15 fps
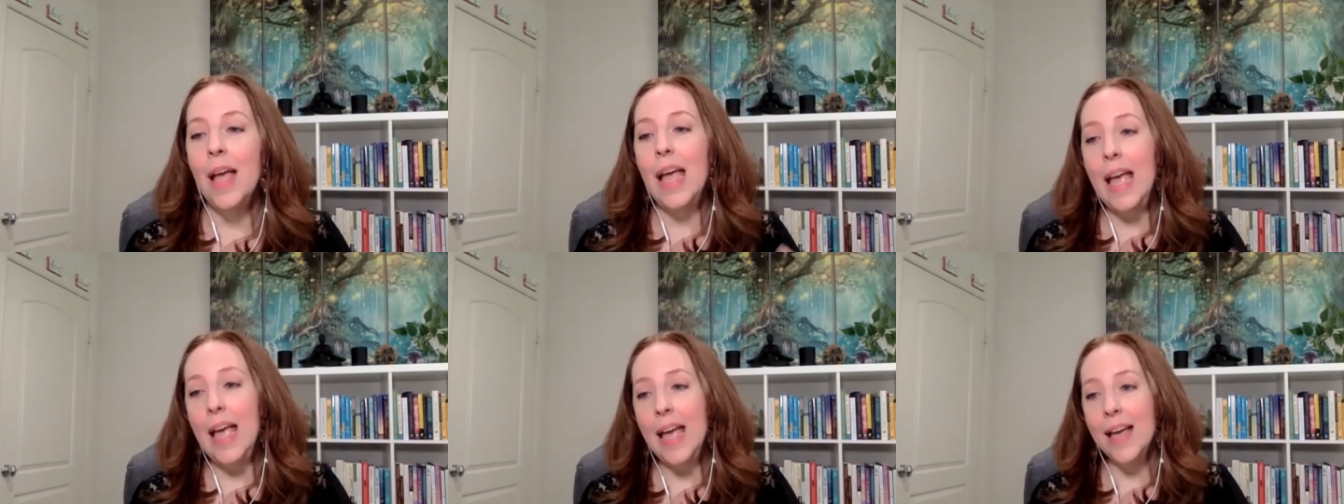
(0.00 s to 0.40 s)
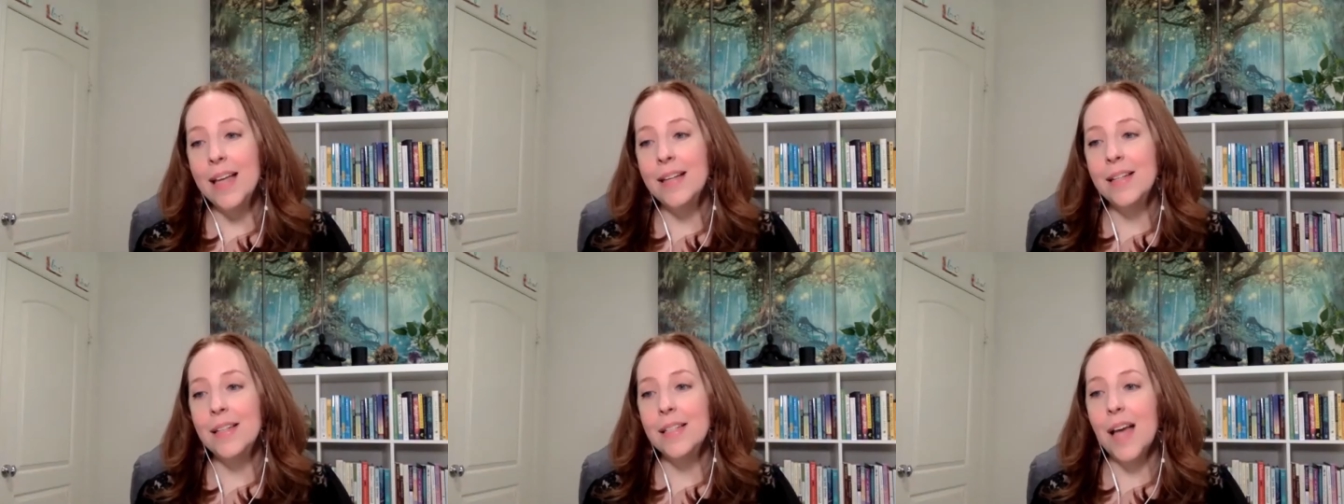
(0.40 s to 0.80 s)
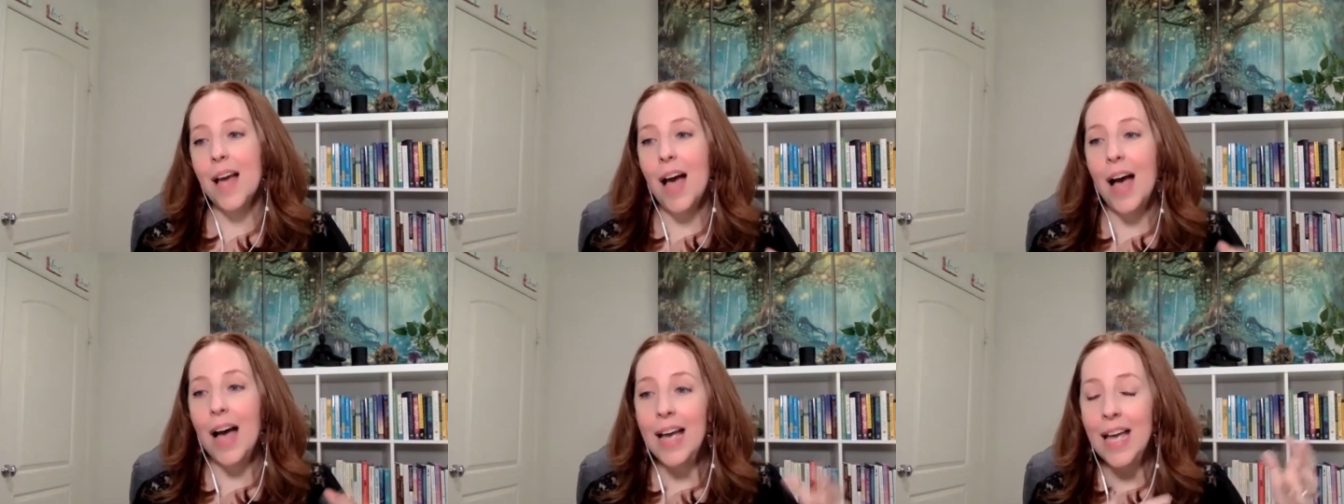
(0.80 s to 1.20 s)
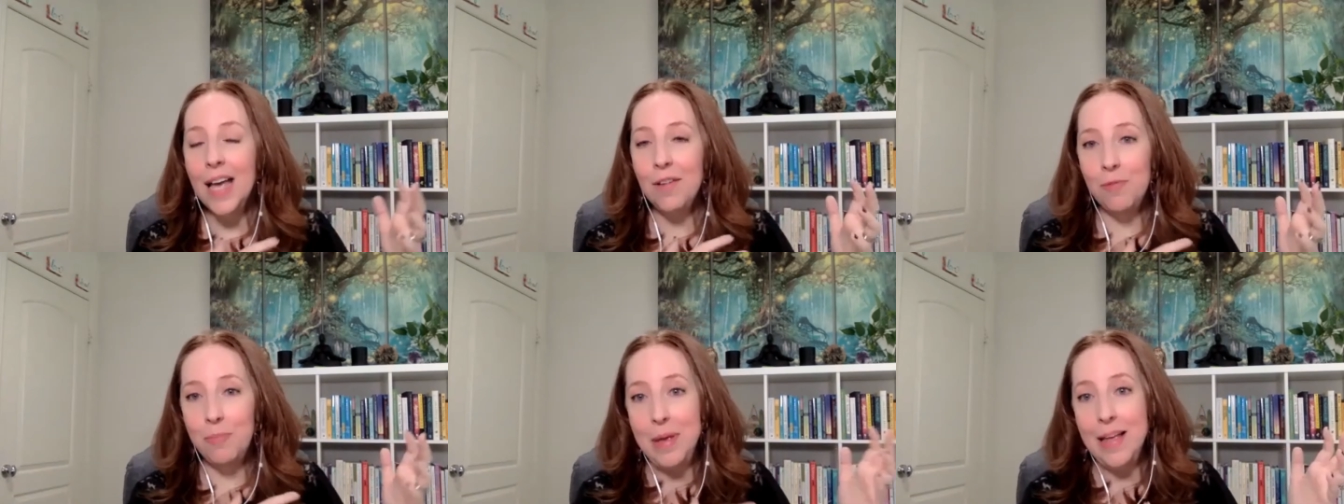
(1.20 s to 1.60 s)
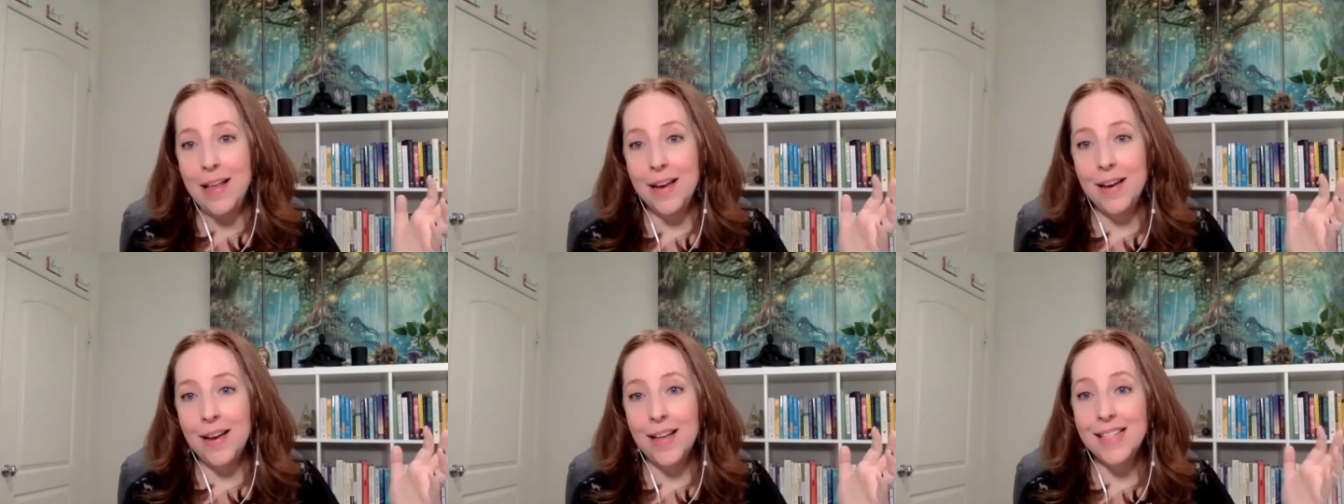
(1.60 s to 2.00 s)
And I have
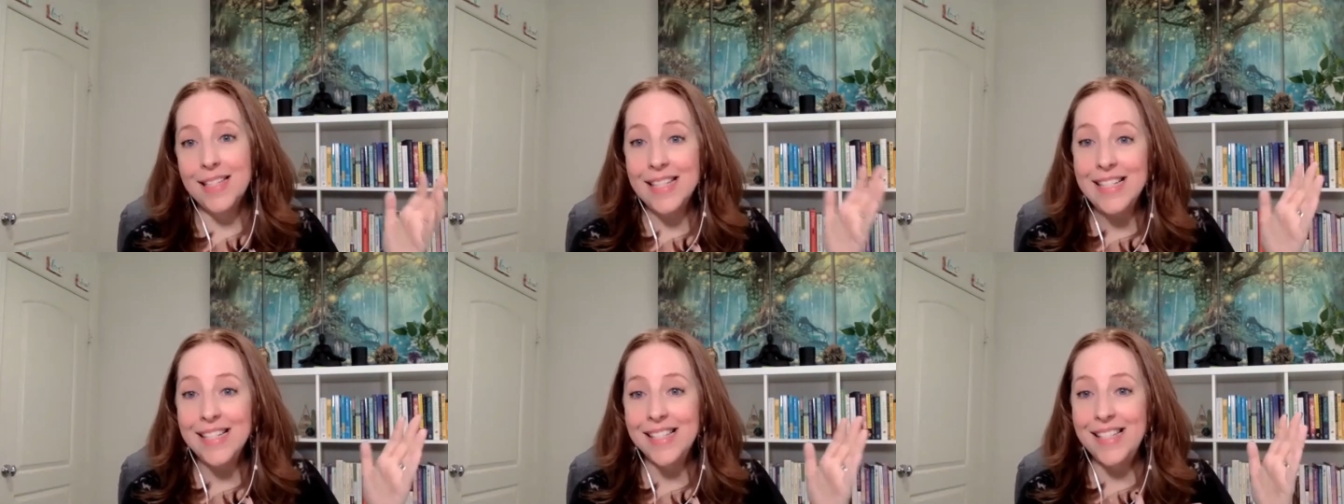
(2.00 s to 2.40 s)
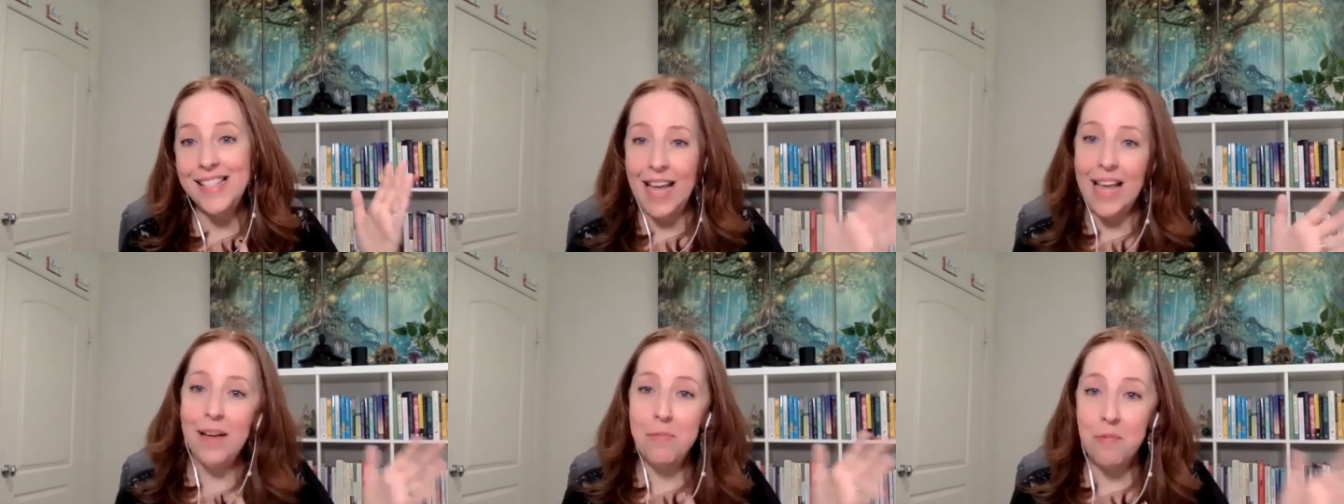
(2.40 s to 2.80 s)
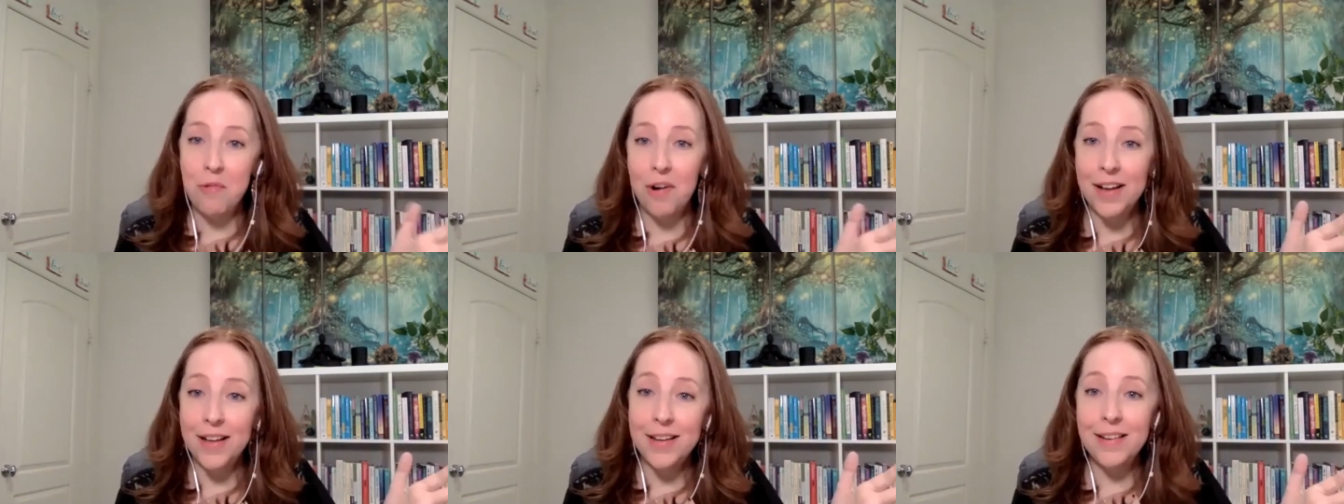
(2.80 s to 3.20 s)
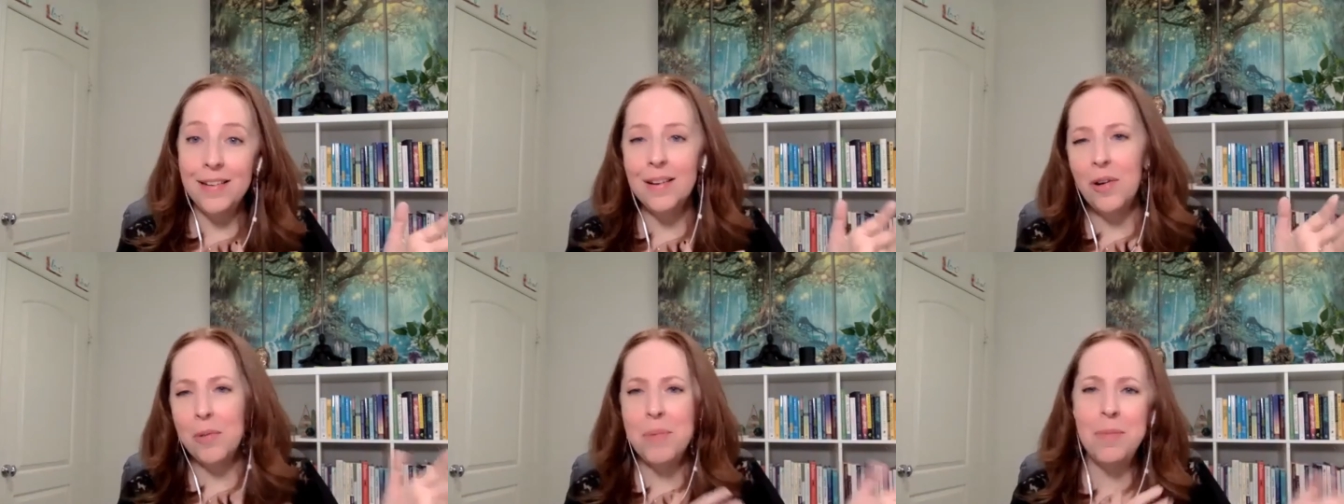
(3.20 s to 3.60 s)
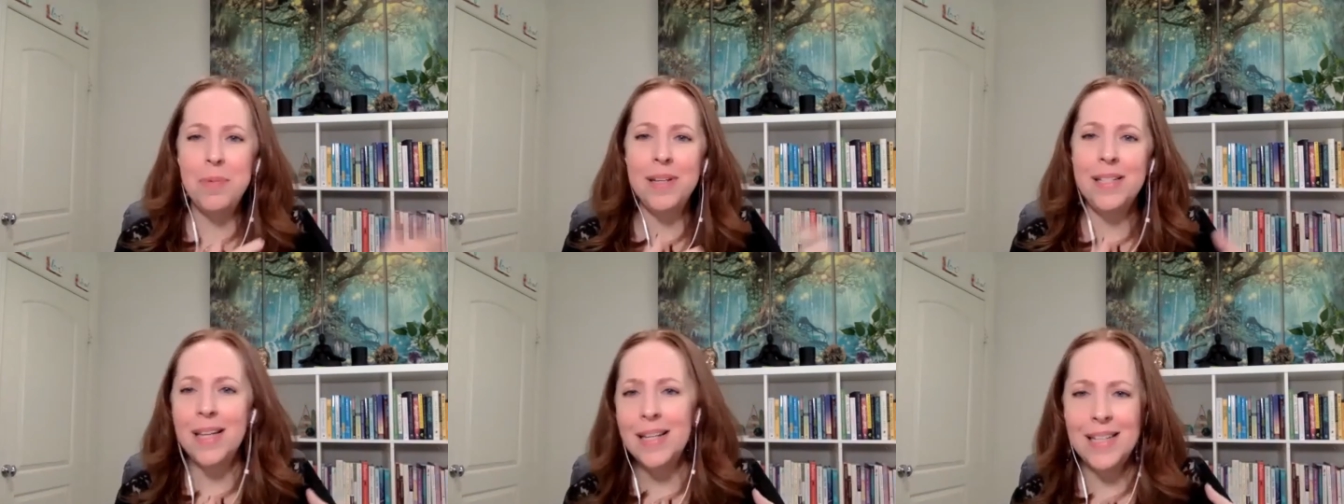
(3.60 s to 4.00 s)
been since day one, or
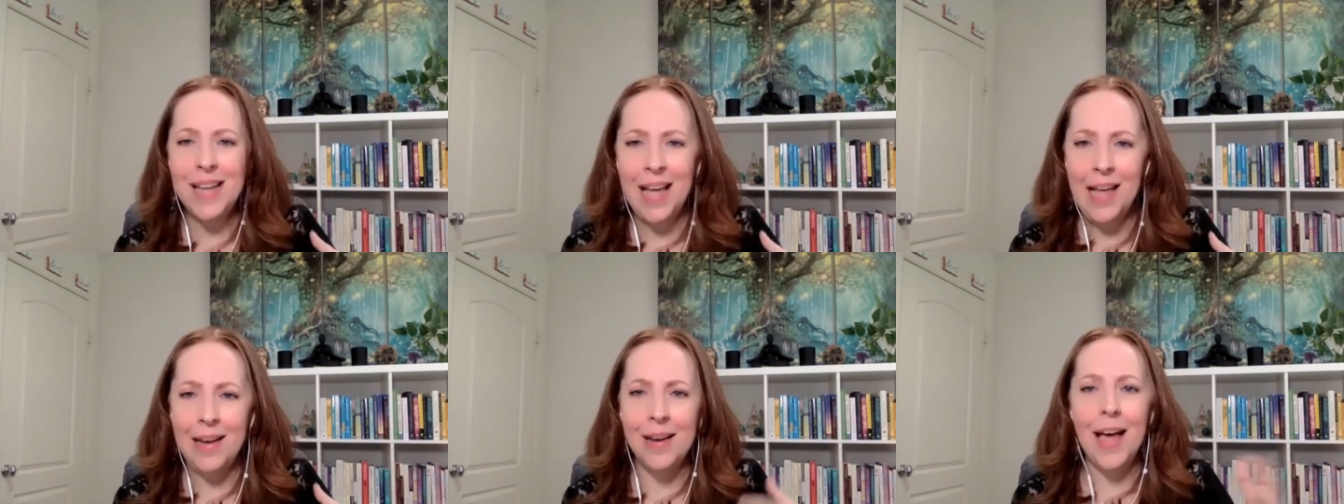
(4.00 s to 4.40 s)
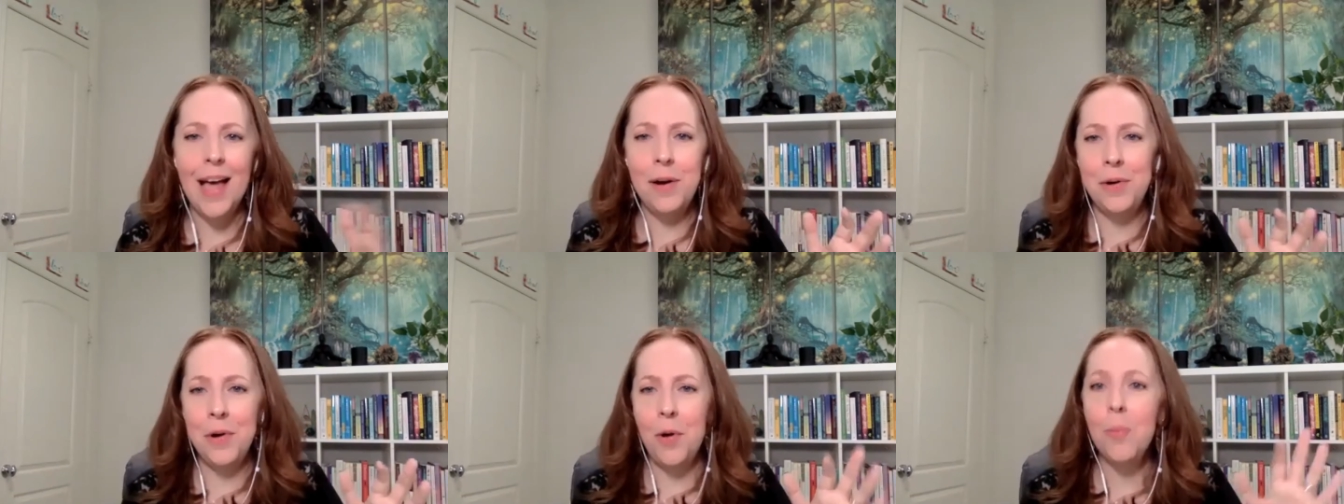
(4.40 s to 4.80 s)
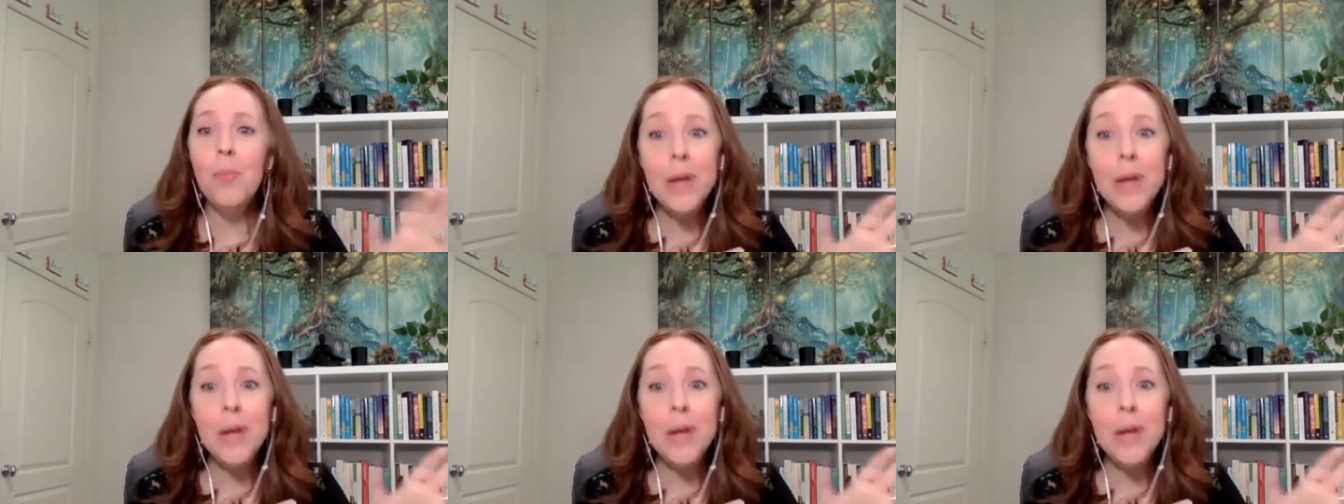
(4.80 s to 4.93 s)
maybe day 10, I don't know,